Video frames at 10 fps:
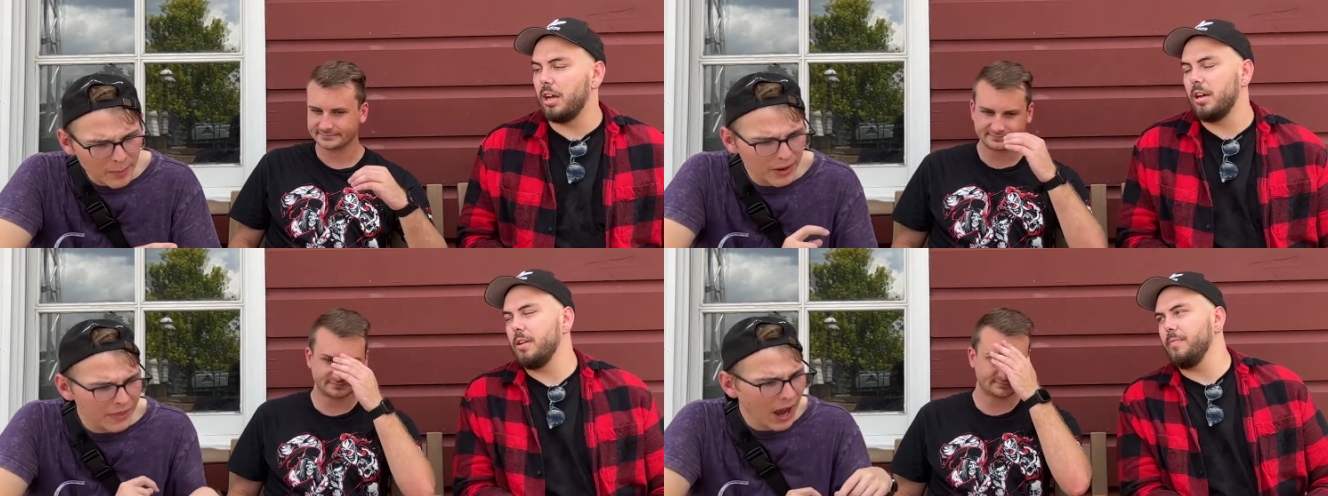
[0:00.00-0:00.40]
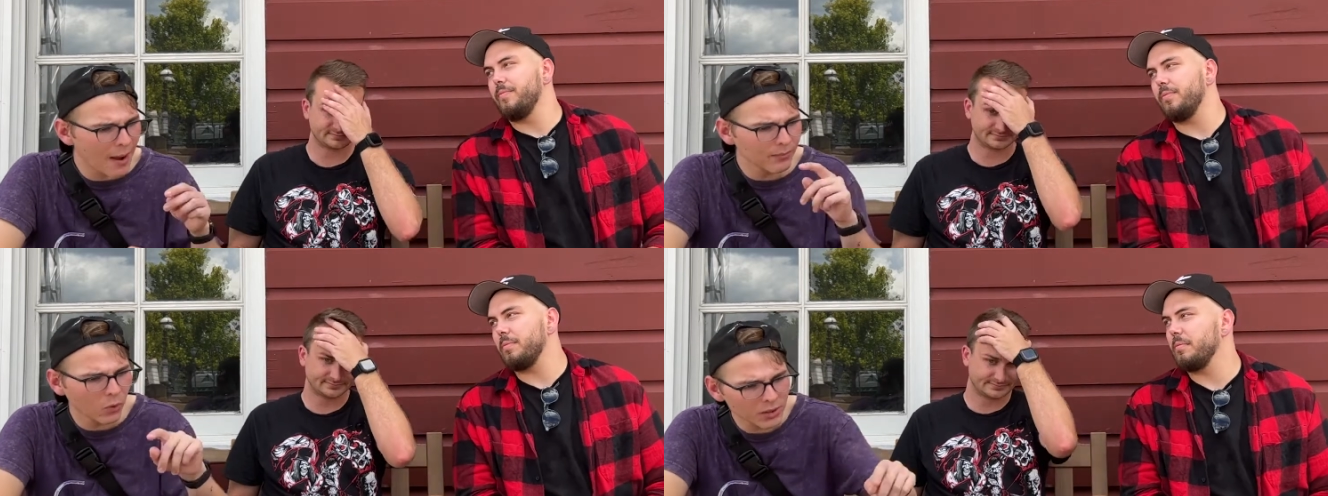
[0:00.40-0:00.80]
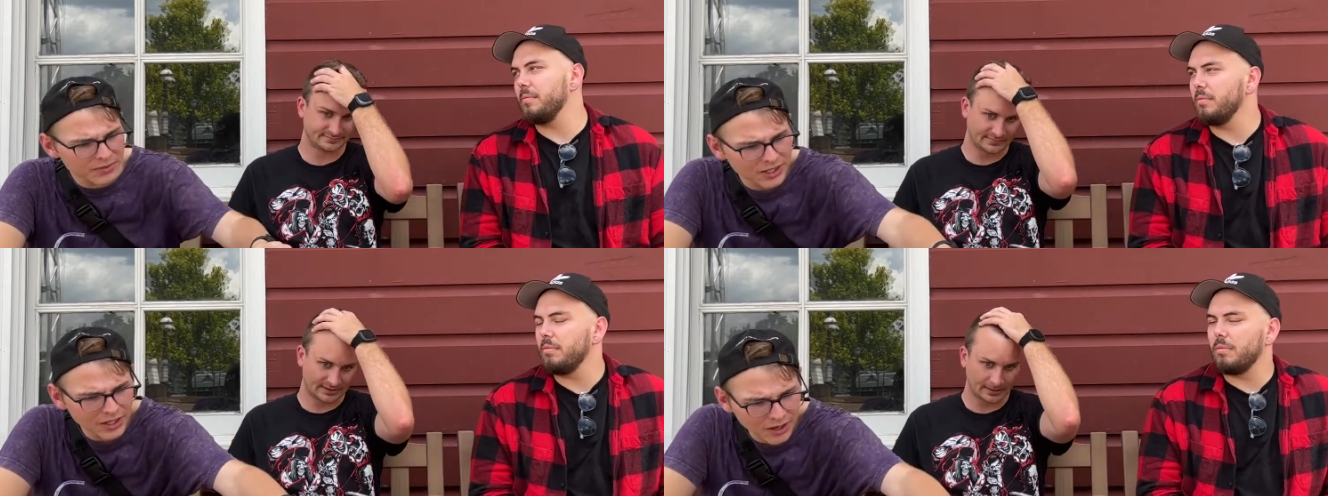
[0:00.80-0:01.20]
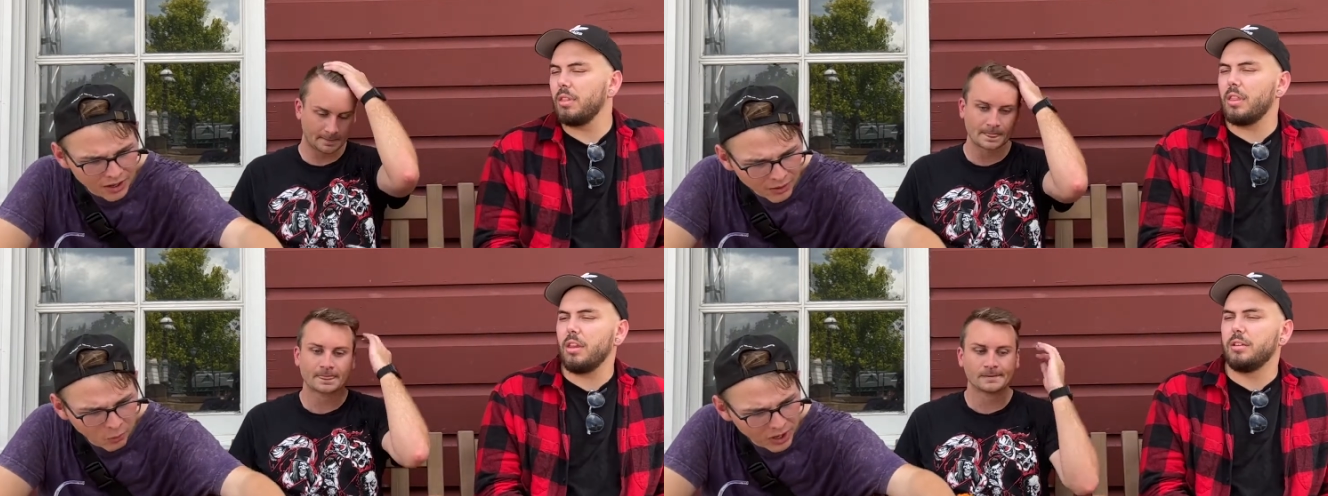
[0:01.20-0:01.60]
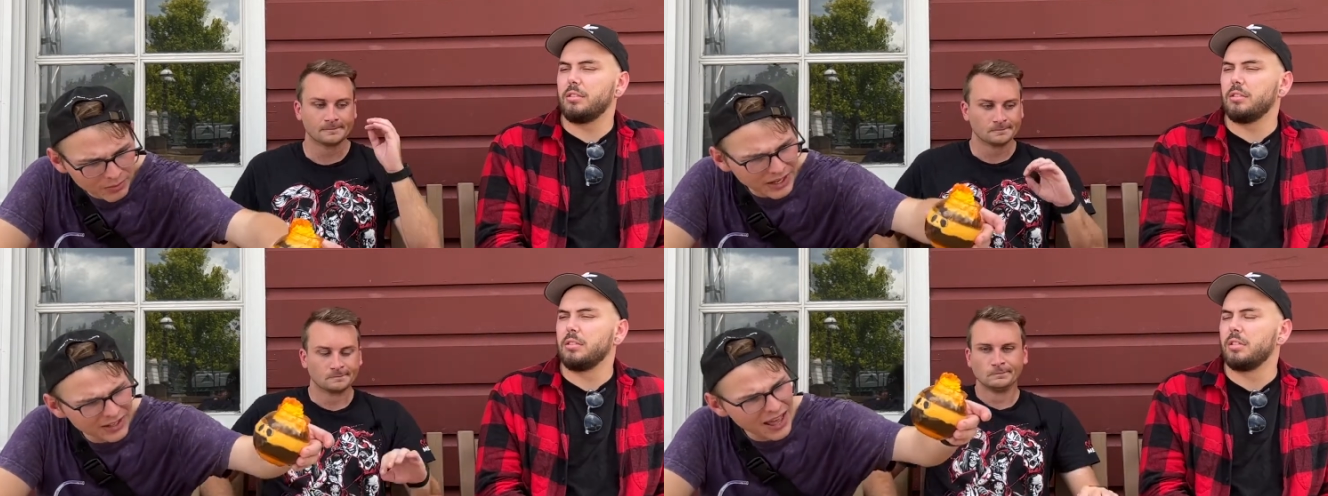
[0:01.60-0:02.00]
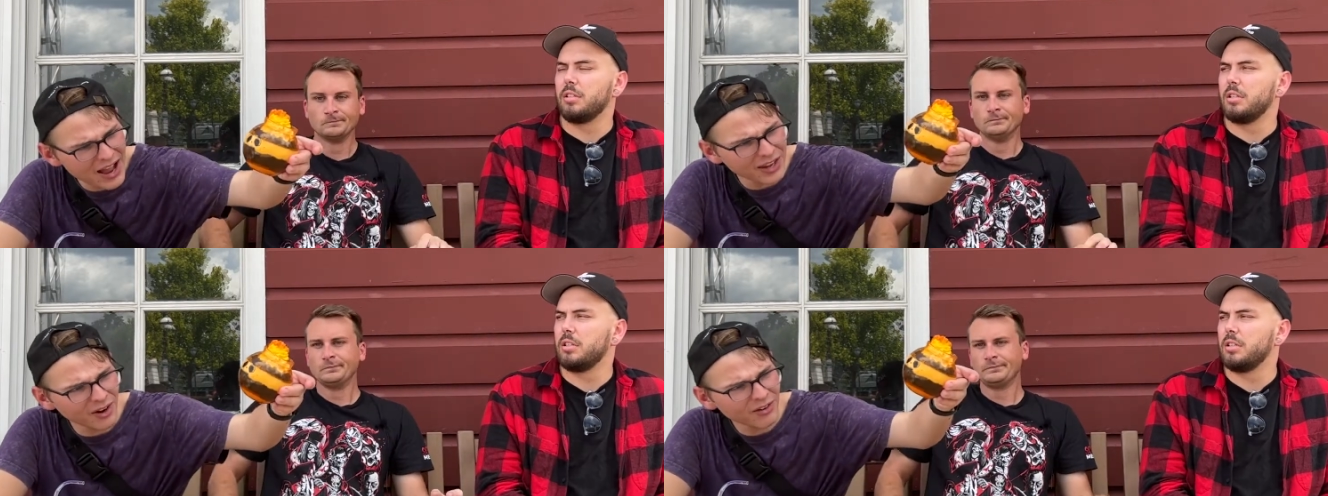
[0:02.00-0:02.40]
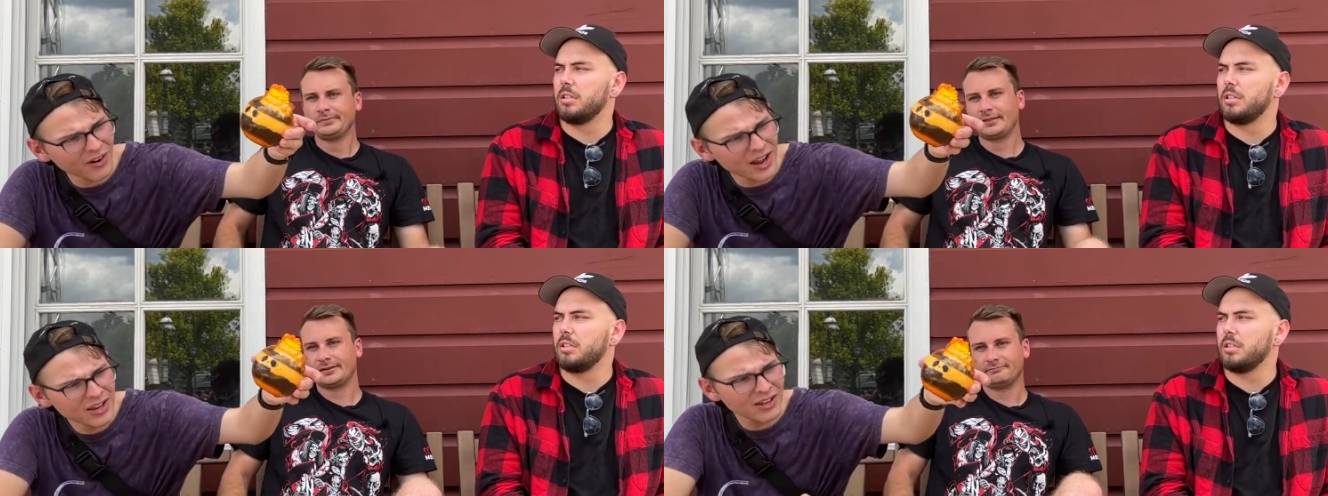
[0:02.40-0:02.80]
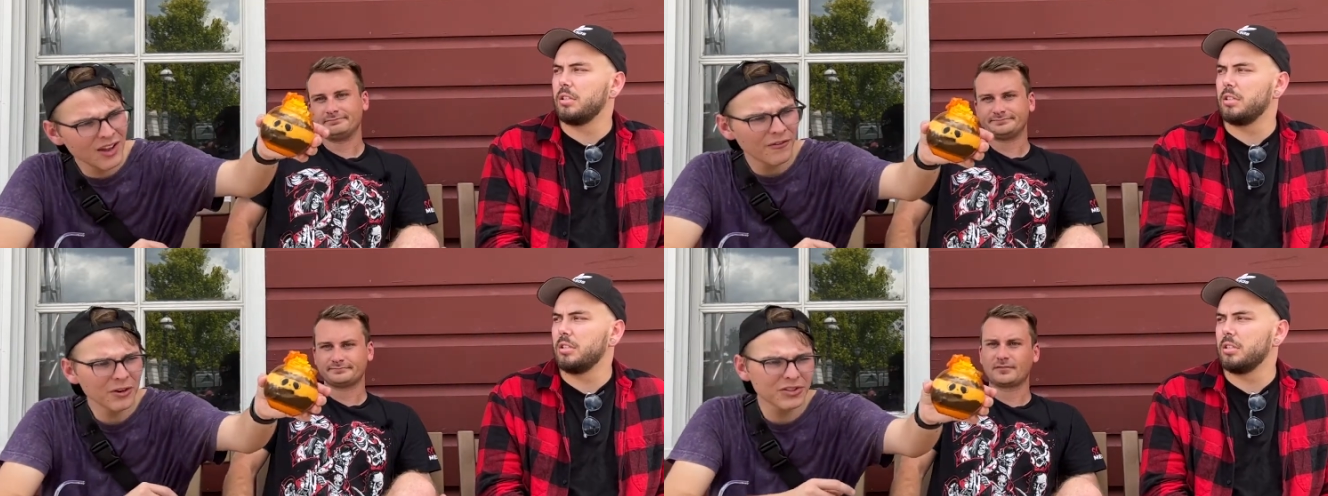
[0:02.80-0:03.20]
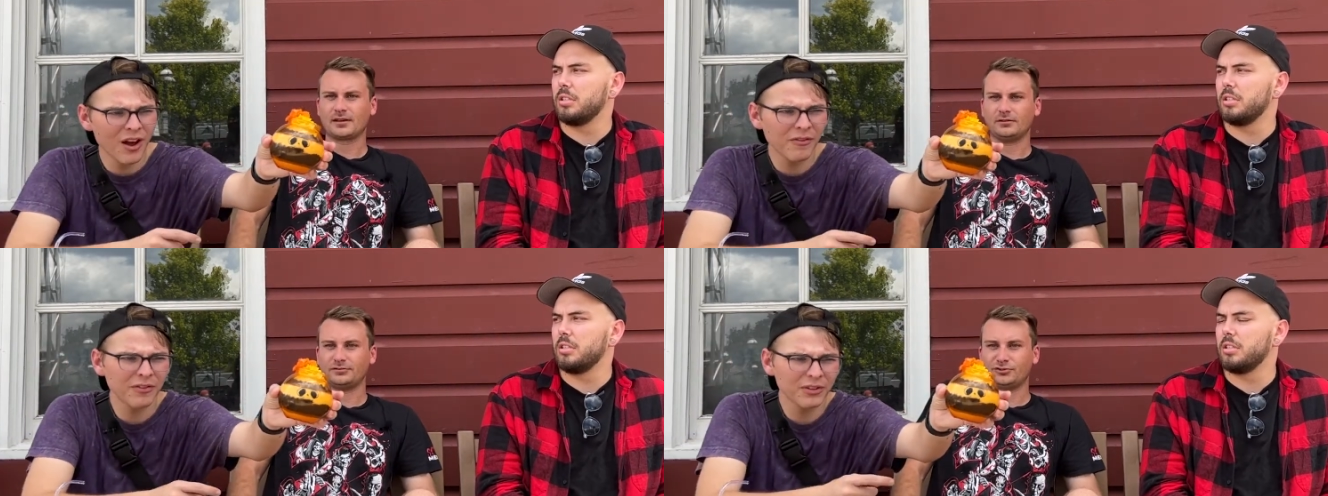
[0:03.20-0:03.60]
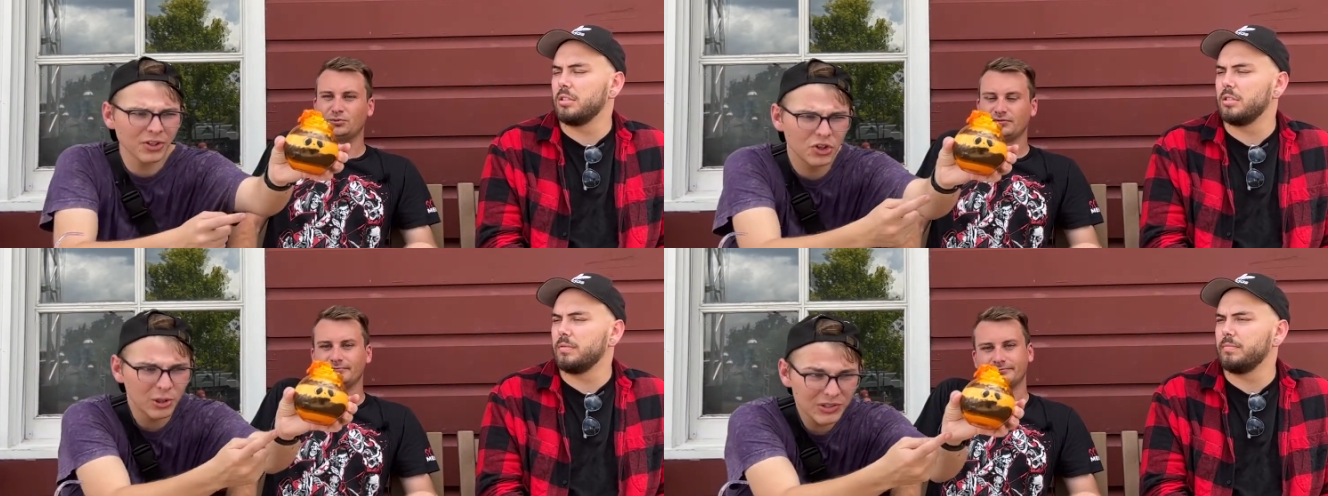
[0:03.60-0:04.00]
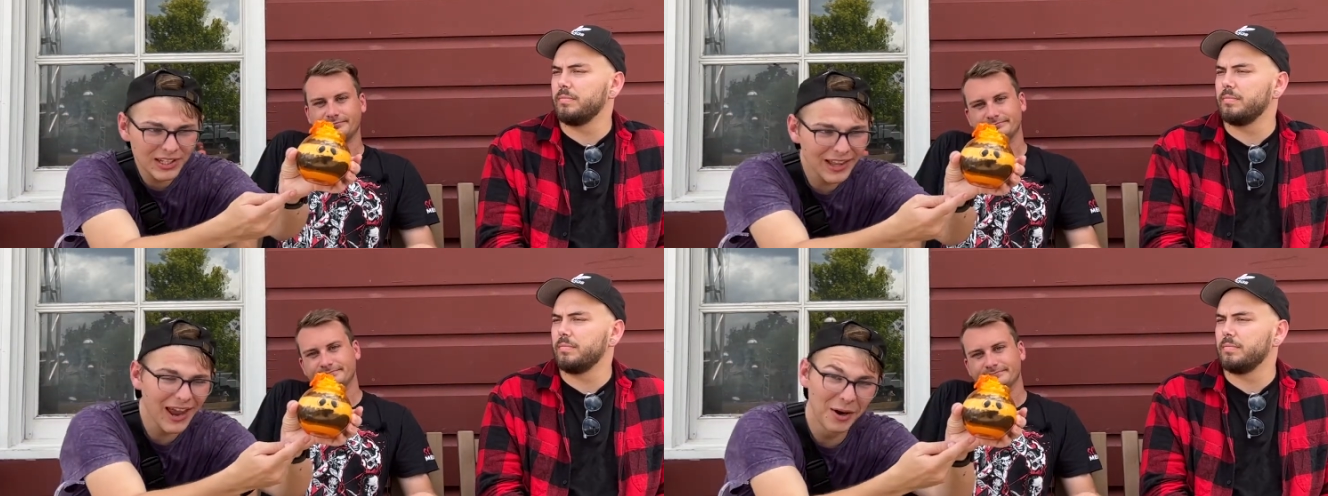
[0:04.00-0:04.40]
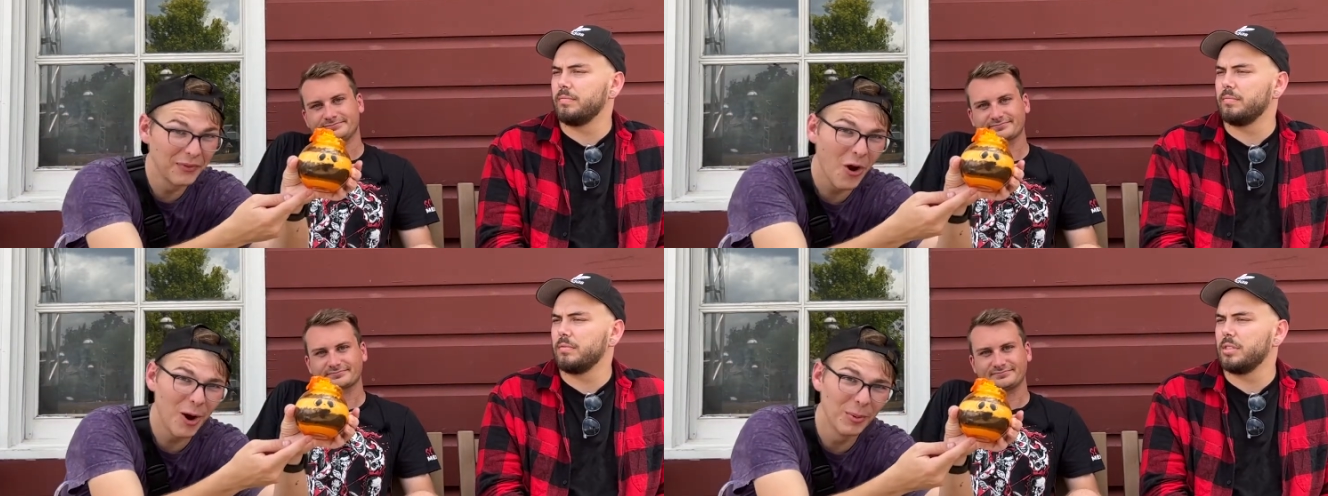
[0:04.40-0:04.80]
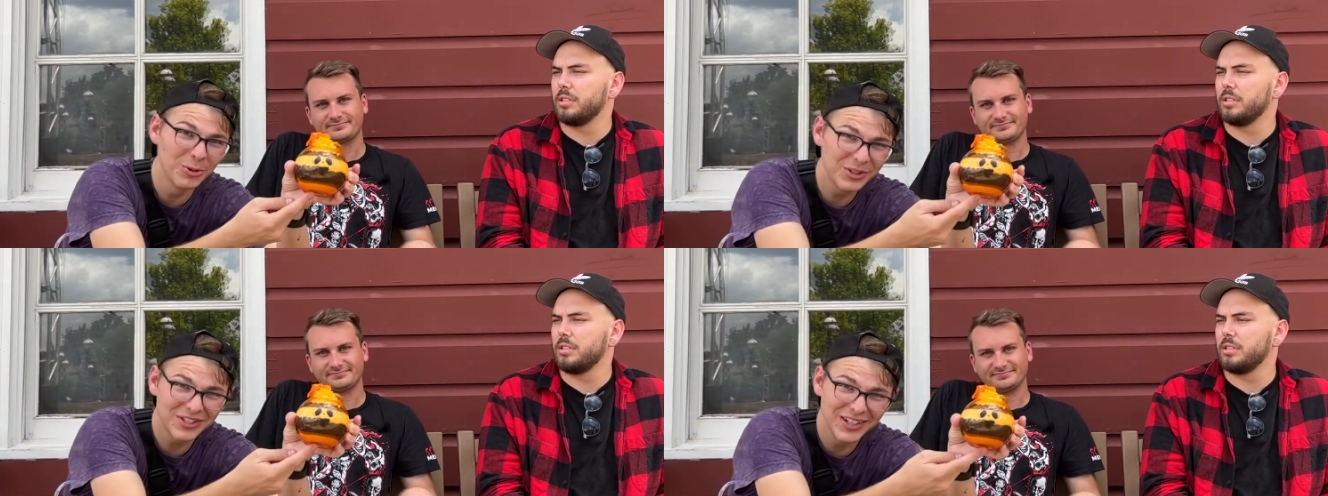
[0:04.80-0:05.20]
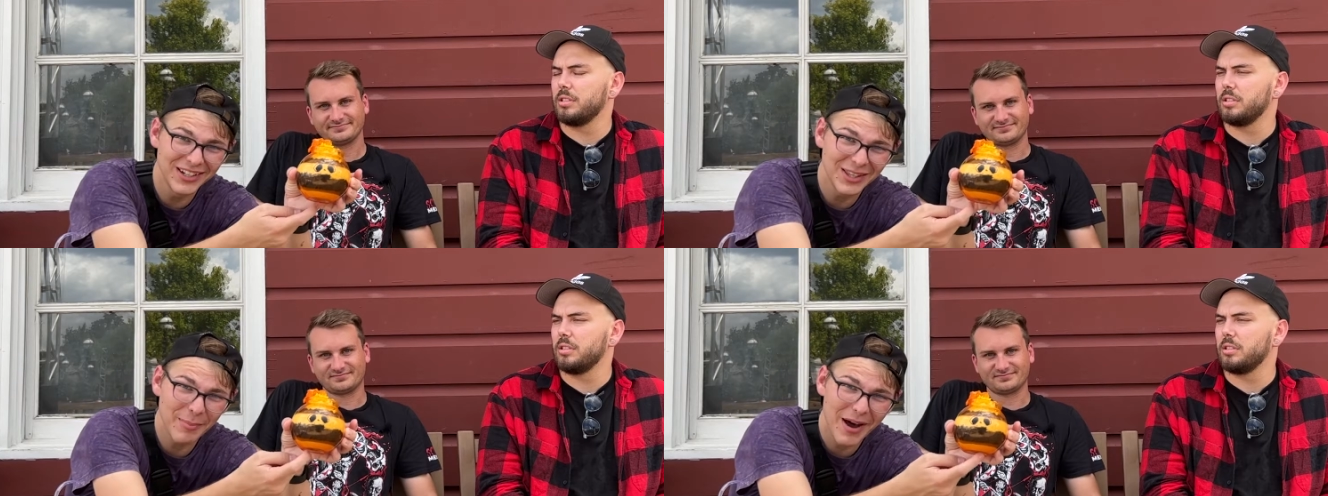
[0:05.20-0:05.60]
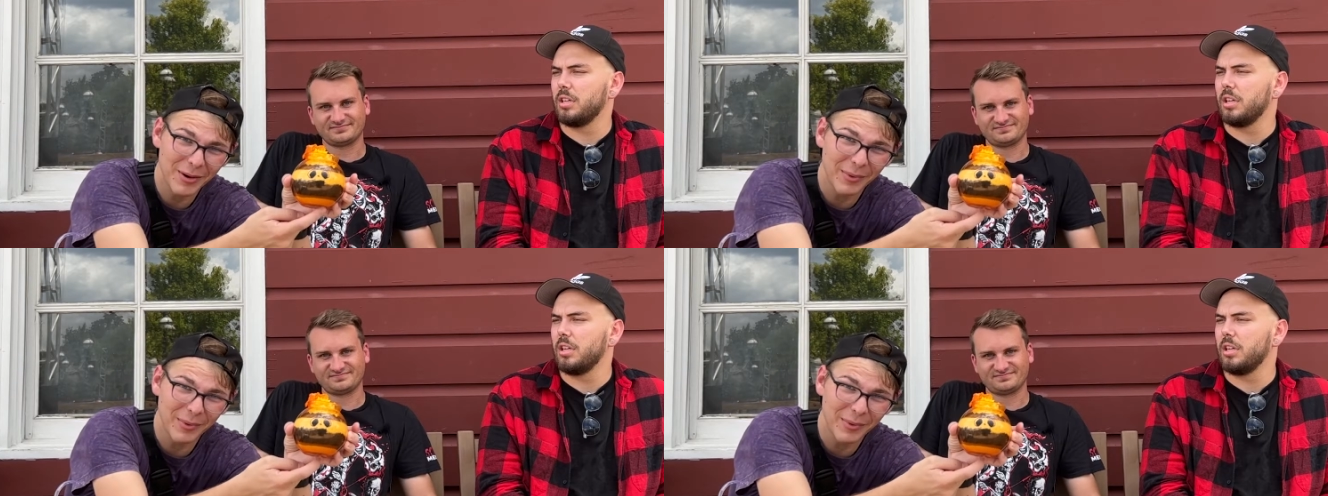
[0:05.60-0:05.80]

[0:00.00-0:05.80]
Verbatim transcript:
Speaker 1: but what I'm seeing here, what I'm getting at here, right? First off, there's a juicy layer of caramel just sitting at the bottom